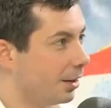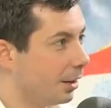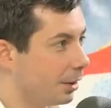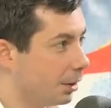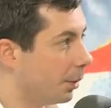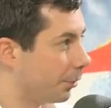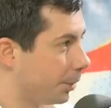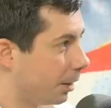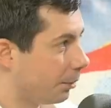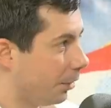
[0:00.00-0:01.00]
the US
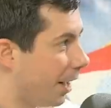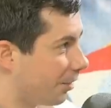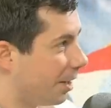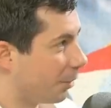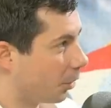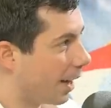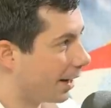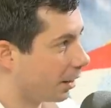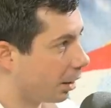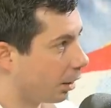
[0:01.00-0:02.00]
become less
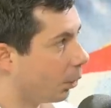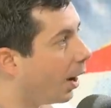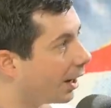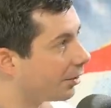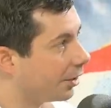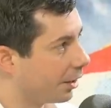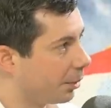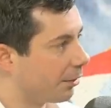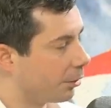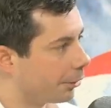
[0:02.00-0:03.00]
democratic on our watch. And I
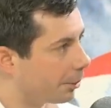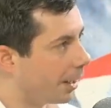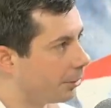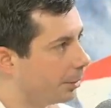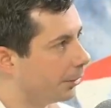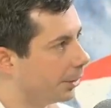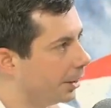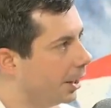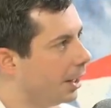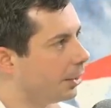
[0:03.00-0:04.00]
think we have a
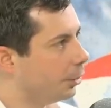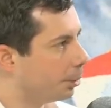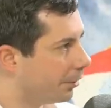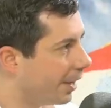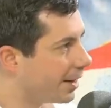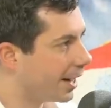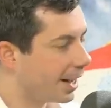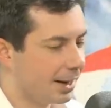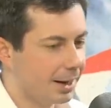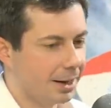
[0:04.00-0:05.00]
responsibility to prevent
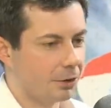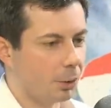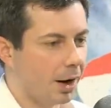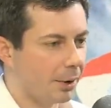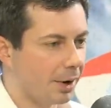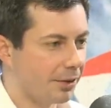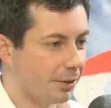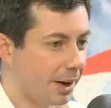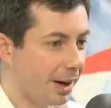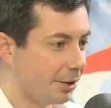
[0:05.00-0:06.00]
that. It's why we
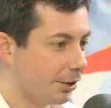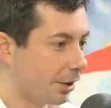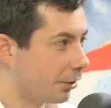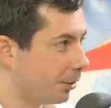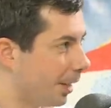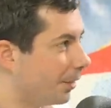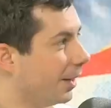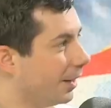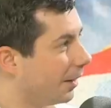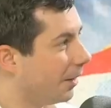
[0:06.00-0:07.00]
have to have a discussion about
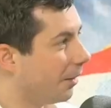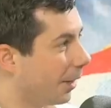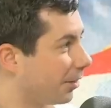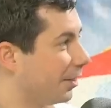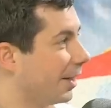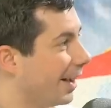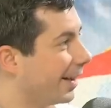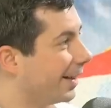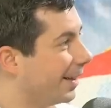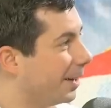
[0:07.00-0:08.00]
uh, election
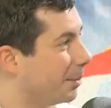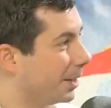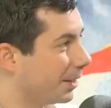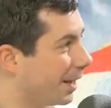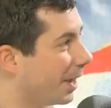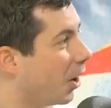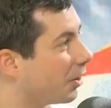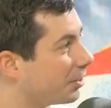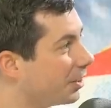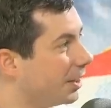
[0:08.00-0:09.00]
day uh, being a day
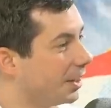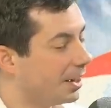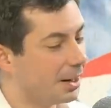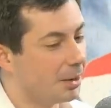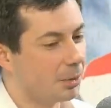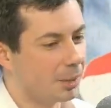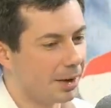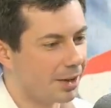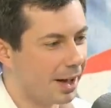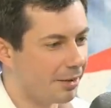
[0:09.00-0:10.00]
off. Uh, we
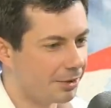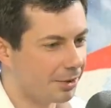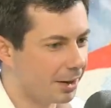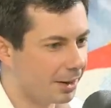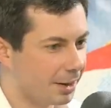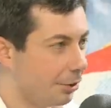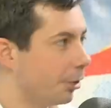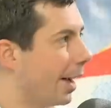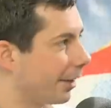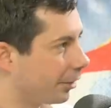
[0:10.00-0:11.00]
have to have uh,
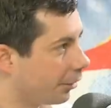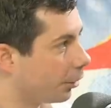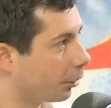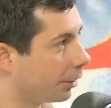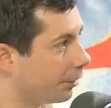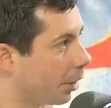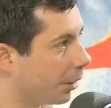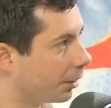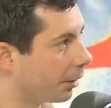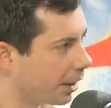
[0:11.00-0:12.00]
easier access to early
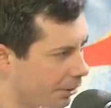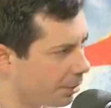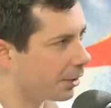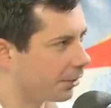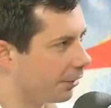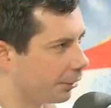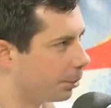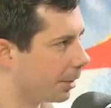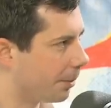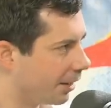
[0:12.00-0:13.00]
voting, right? And some of this stuff is
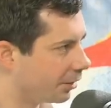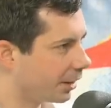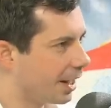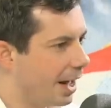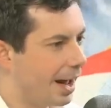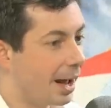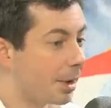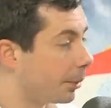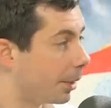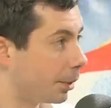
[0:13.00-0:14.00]
pretty basic. And
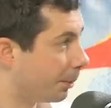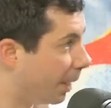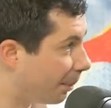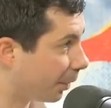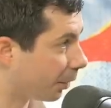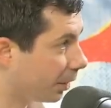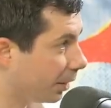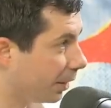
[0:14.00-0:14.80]
by the way, pretty popular.